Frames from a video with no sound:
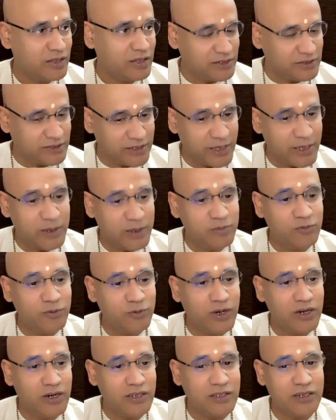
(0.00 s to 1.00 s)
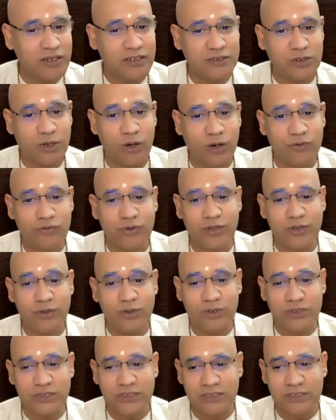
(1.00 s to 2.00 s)
The same world that is offering
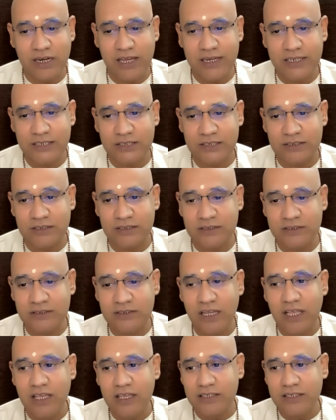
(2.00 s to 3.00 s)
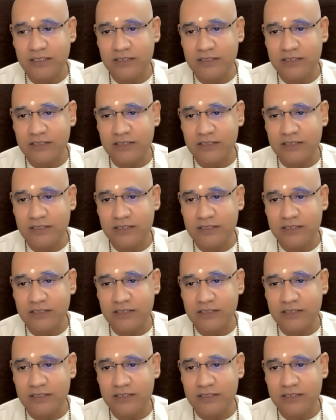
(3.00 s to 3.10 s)
you distraction